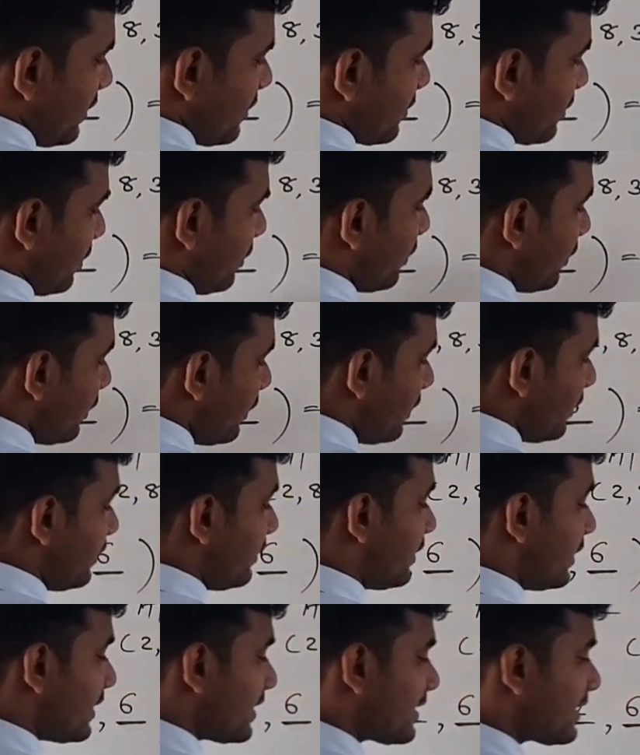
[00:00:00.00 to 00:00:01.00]
So
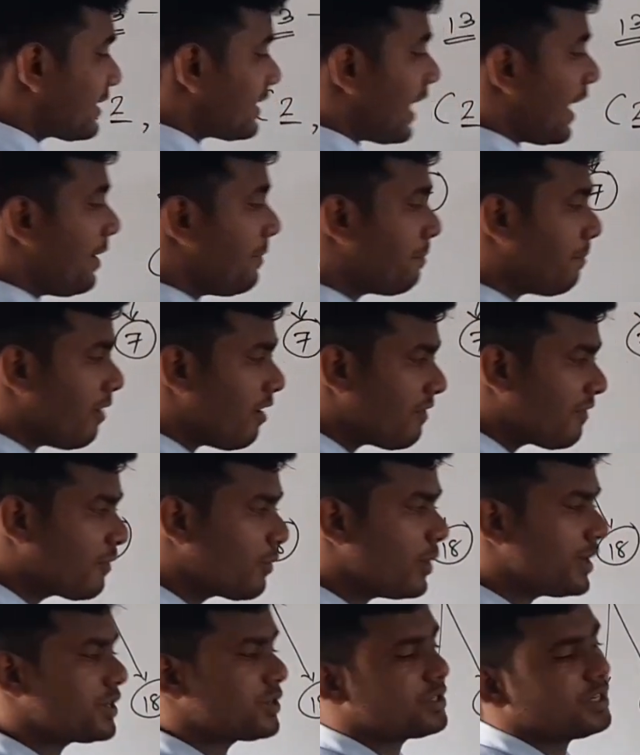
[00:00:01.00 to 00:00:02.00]
this type of
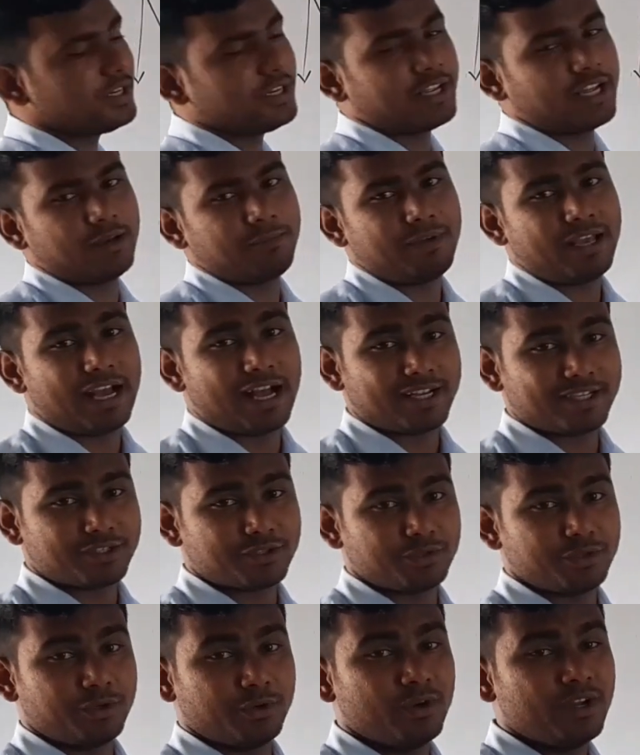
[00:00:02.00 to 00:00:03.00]
question can be
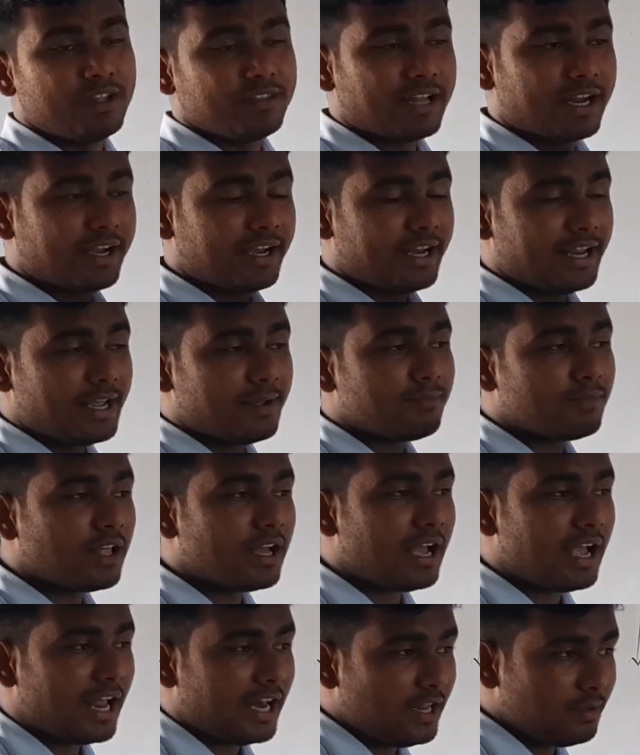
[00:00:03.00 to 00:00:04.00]
asked to you, that name the
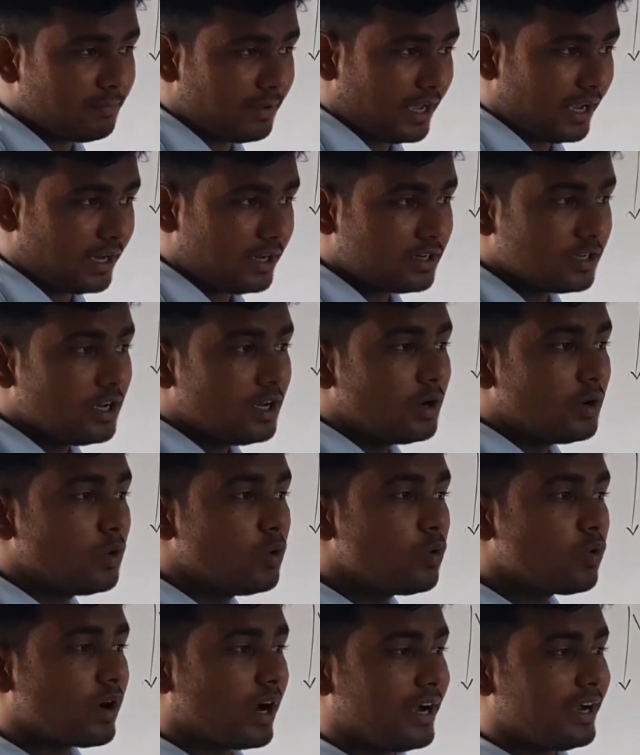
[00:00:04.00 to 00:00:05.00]
element
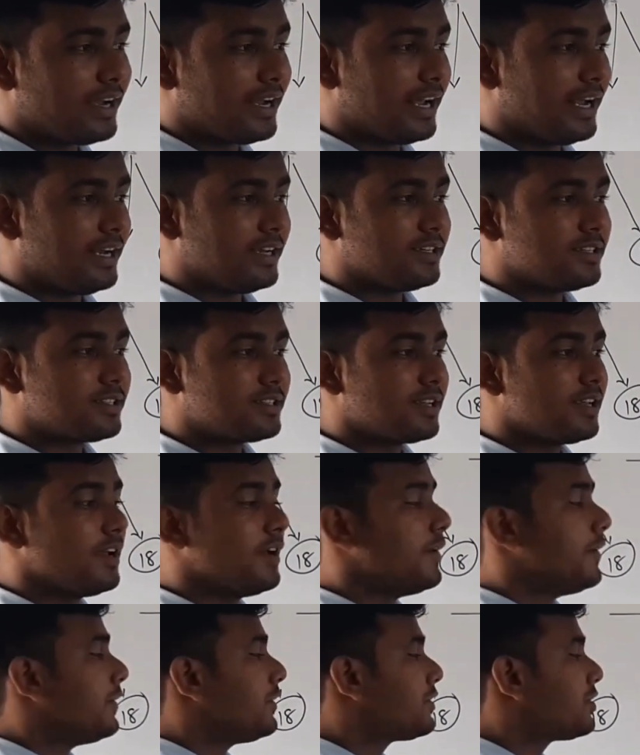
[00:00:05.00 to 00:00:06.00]
who contains
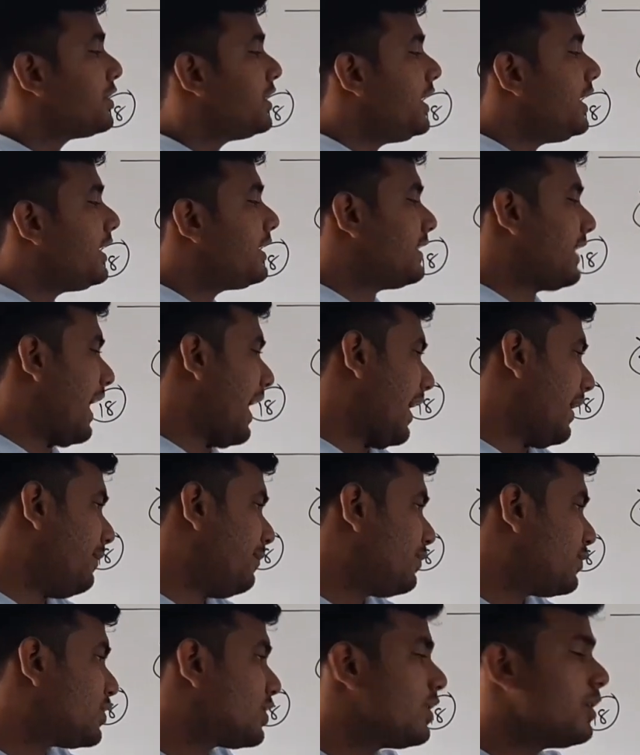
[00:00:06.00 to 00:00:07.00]
3
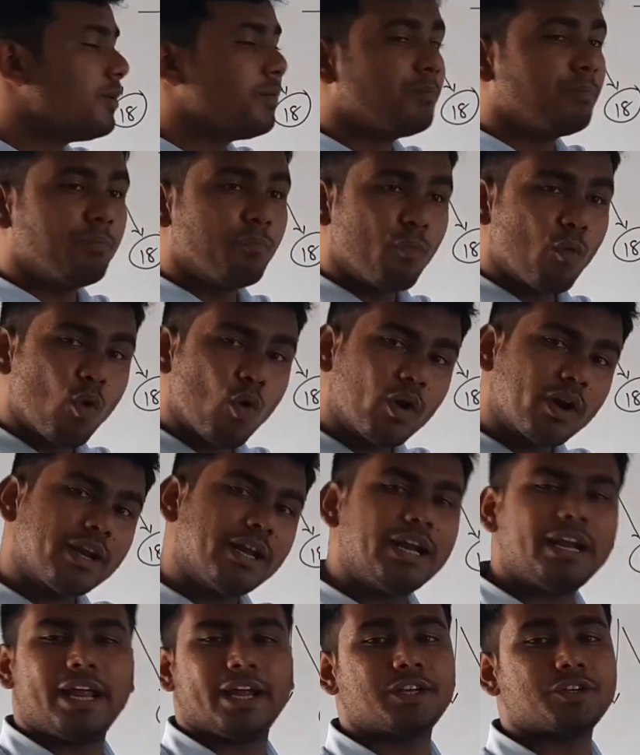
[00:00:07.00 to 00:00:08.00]
times more
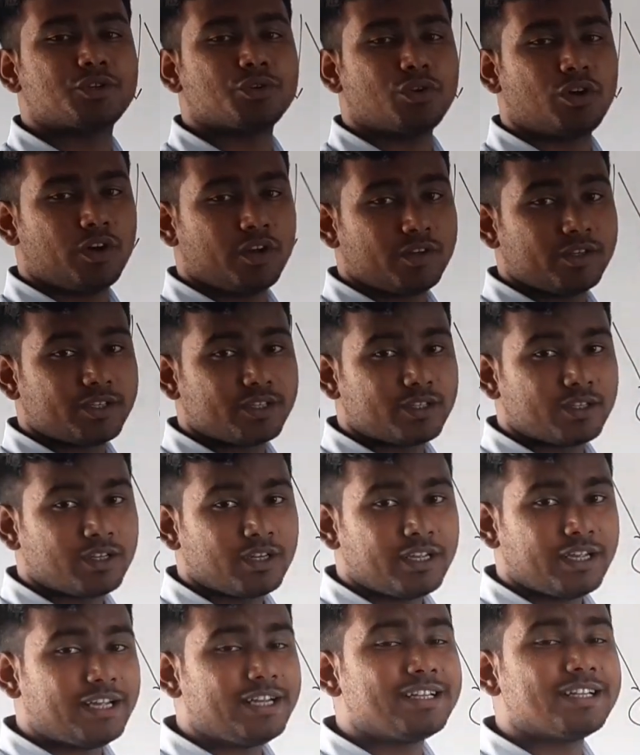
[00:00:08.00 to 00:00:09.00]
electrons
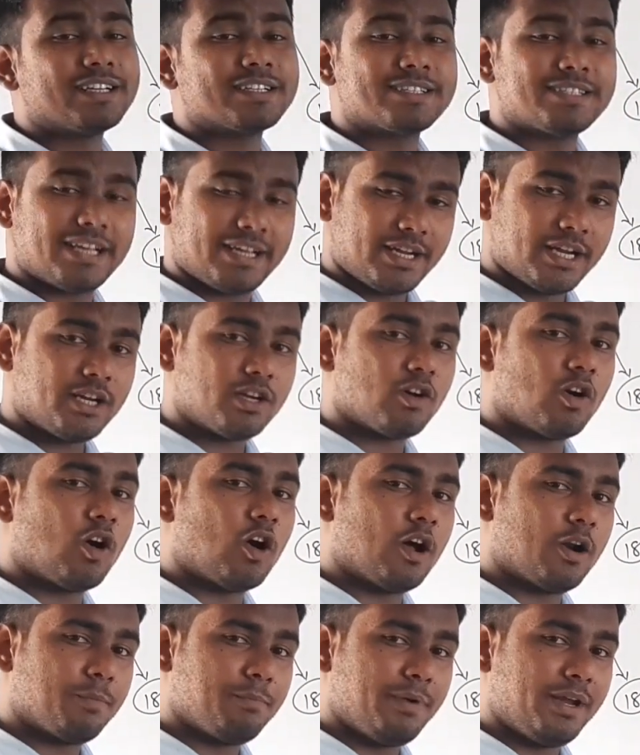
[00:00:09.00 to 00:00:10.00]
in the second
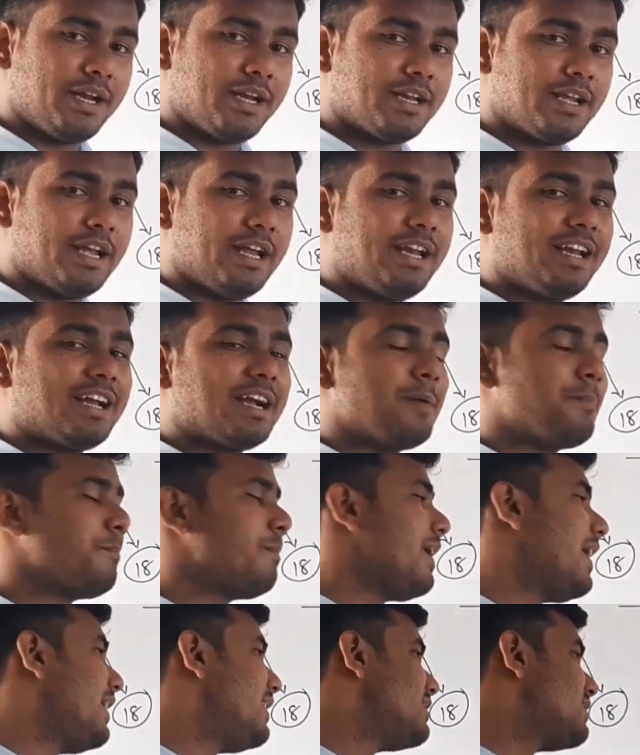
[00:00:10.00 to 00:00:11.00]
orbit in
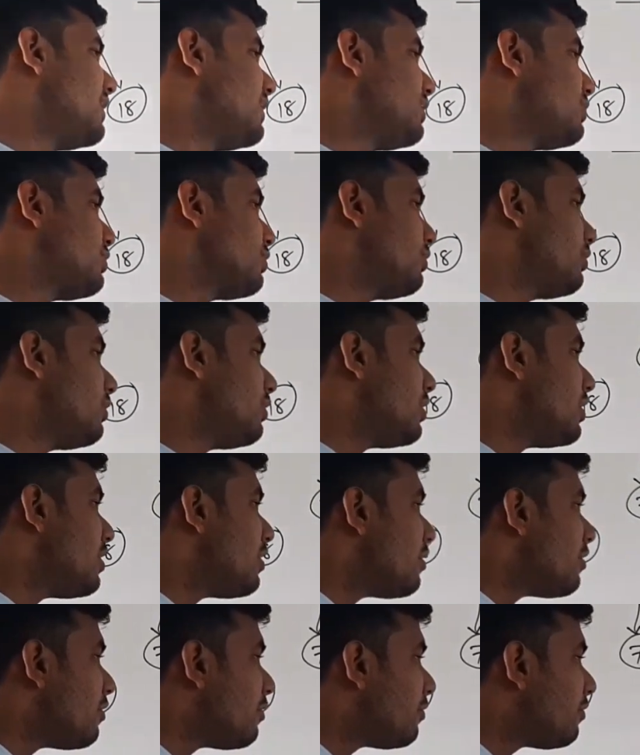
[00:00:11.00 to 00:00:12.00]
comparison to
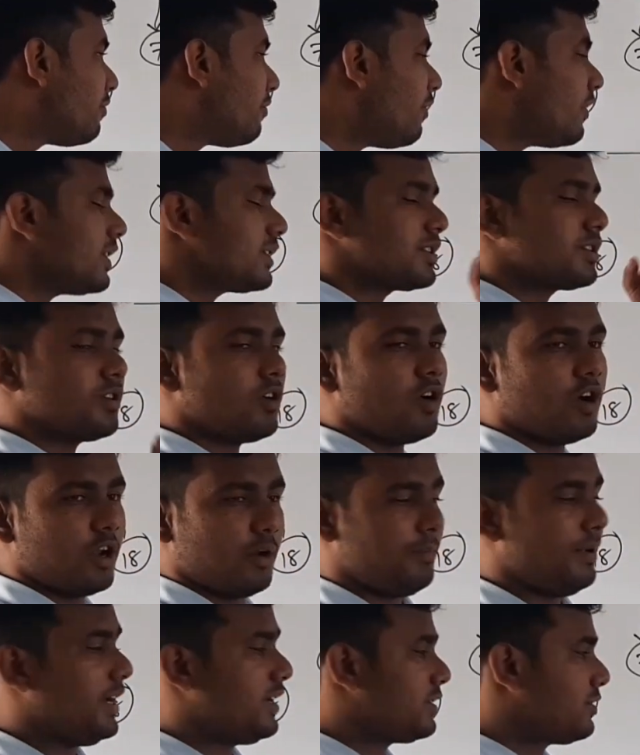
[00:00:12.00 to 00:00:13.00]
first
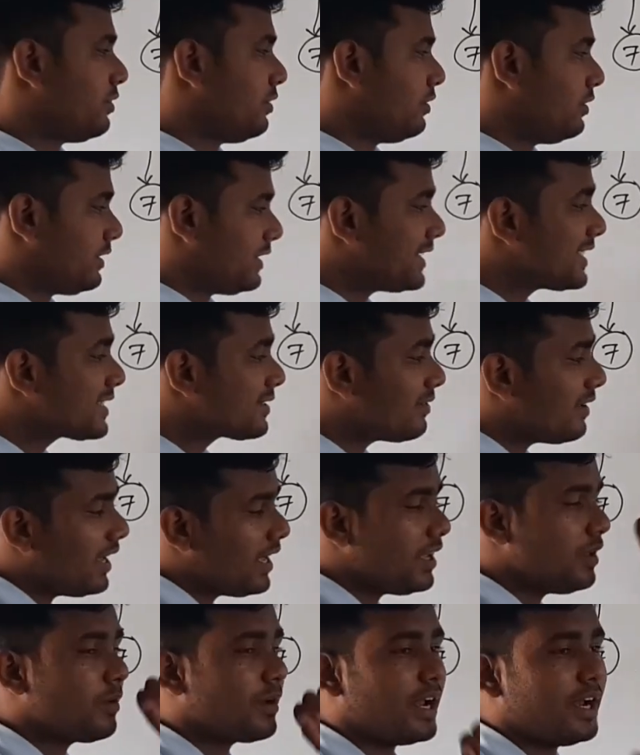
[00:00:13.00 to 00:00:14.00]
orbit. So this
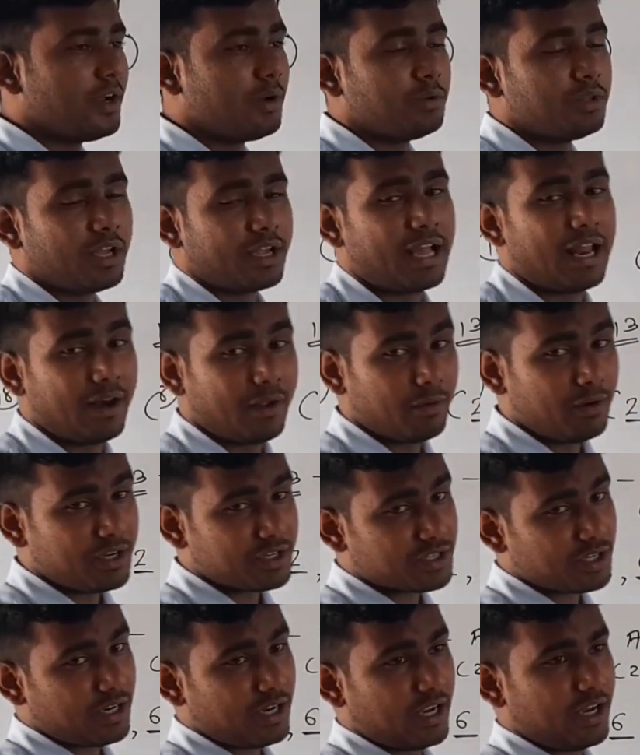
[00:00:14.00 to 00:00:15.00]
way you can do the
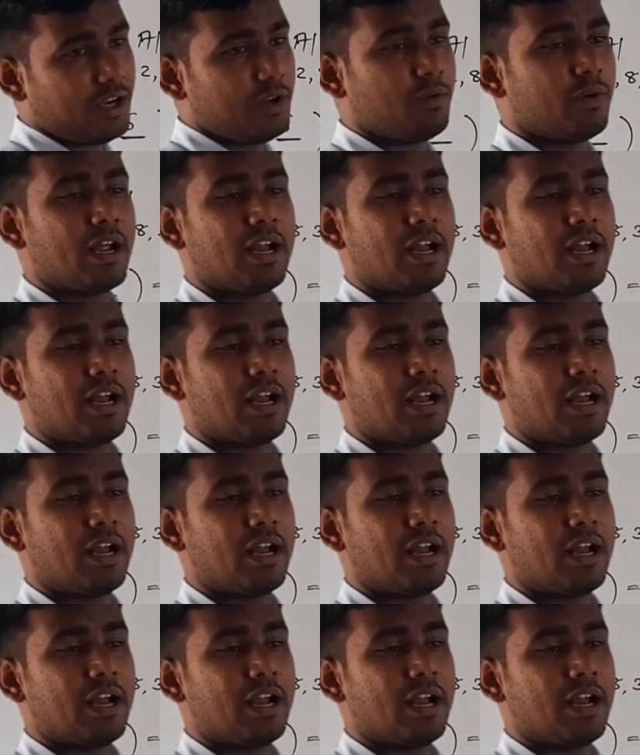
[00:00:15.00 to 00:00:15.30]
calculation and